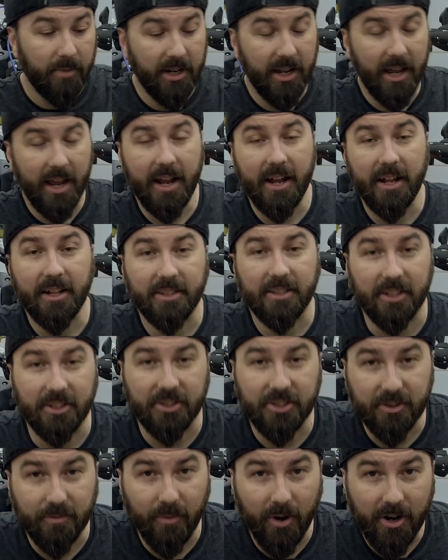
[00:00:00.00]
But hey, it's a
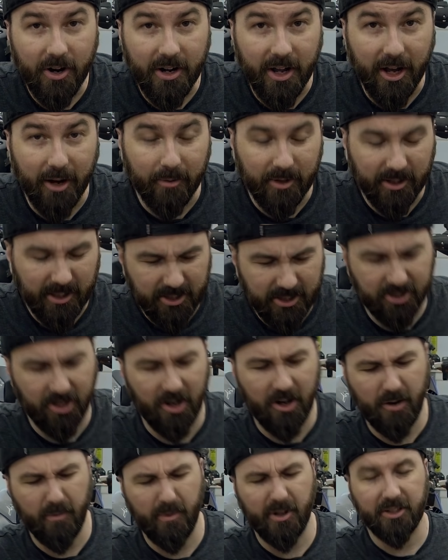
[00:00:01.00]
smart helmet. Let's
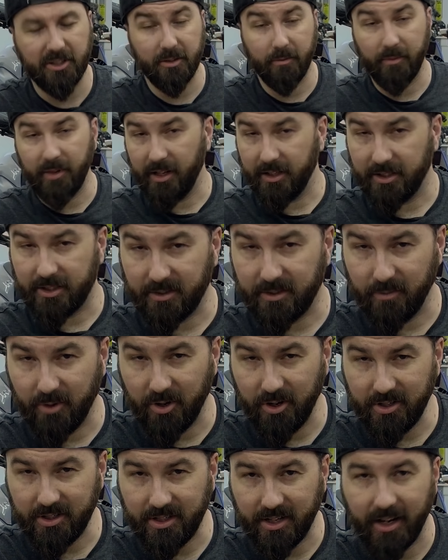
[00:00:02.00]
talk about some of that
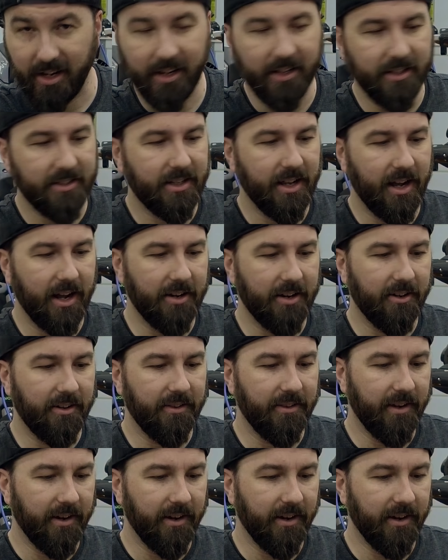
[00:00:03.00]
smart tech it's got on